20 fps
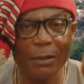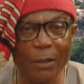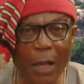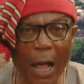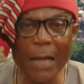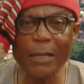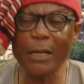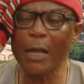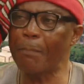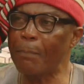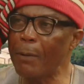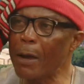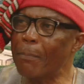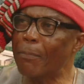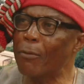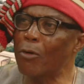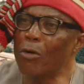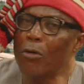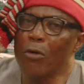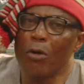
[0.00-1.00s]
are the
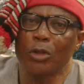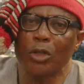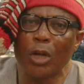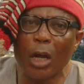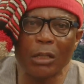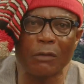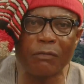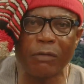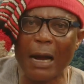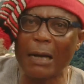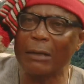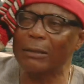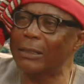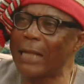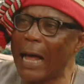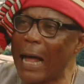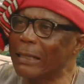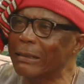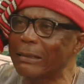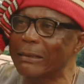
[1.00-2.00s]
people who just felt
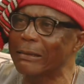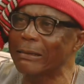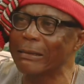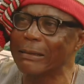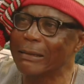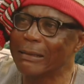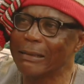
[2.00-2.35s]
that